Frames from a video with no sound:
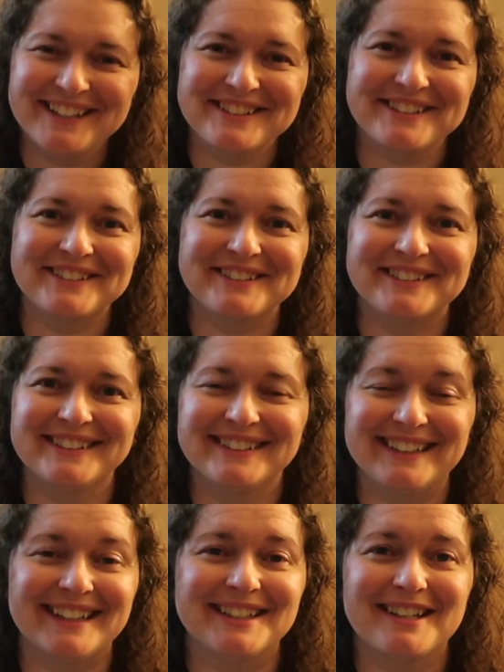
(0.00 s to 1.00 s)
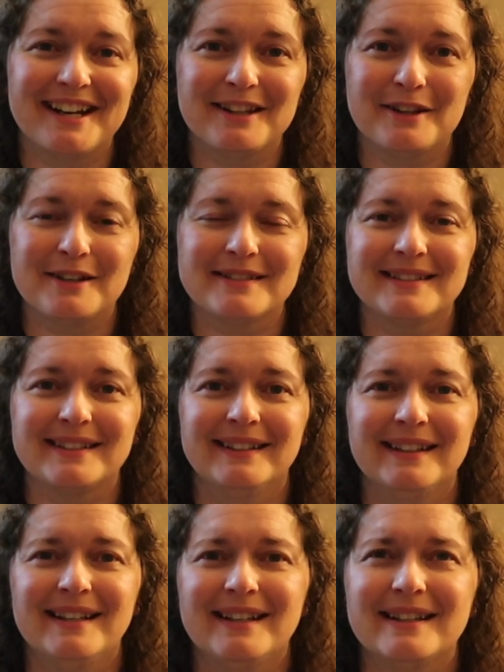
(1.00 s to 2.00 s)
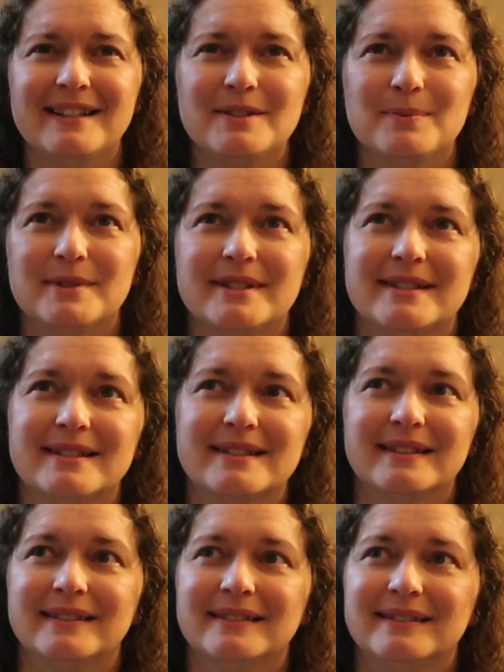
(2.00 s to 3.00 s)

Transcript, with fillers: So yeah, I lost, this was,